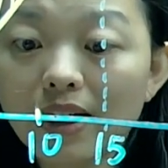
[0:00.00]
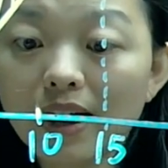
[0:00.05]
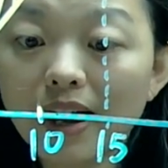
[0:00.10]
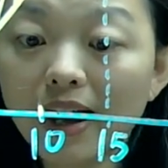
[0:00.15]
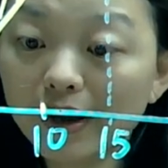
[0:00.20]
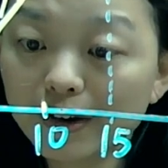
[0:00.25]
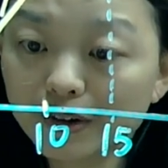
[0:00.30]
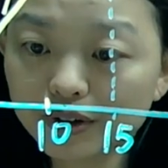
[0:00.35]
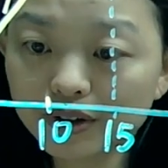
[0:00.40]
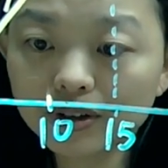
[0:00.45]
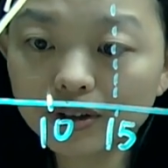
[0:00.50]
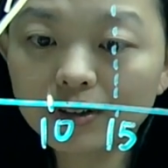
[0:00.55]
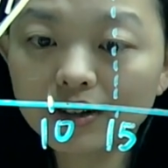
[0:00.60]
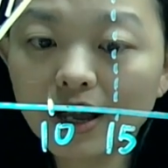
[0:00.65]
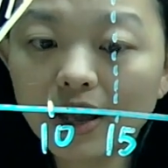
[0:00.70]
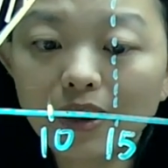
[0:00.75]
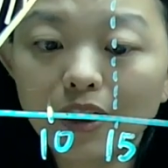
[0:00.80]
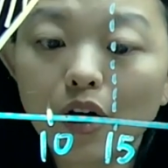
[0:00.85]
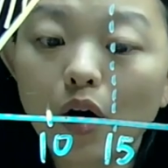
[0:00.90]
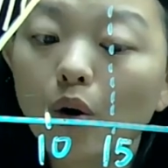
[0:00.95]
higher
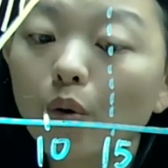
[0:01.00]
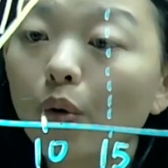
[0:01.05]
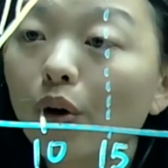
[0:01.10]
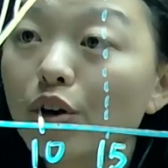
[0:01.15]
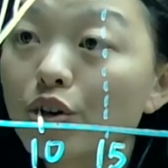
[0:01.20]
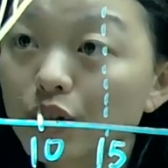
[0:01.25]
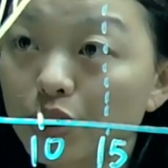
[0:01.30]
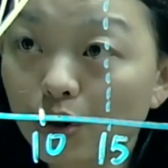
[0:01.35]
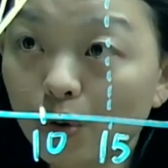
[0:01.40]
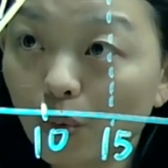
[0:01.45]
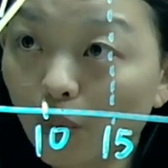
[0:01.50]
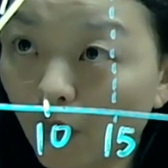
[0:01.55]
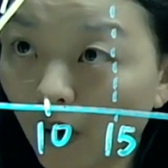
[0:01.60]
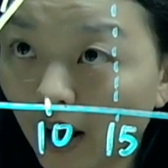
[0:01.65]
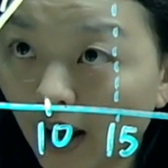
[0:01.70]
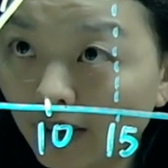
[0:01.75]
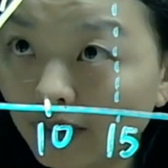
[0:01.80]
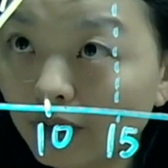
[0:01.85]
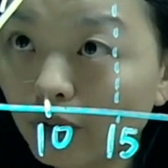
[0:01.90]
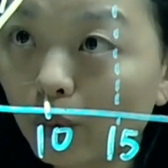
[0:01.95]
than the original
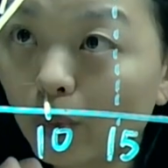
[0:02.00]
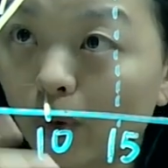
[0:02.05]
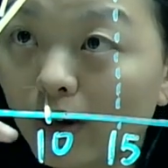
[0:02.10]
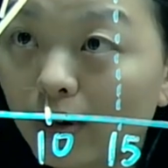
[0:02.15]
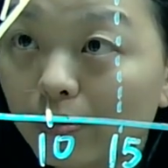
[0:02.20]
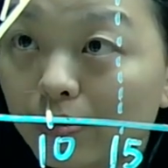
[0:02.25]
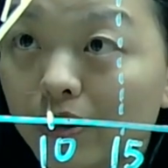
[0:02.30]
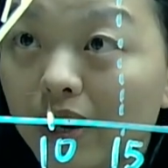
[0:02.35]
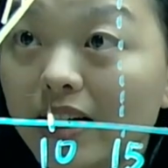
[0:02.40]
one when the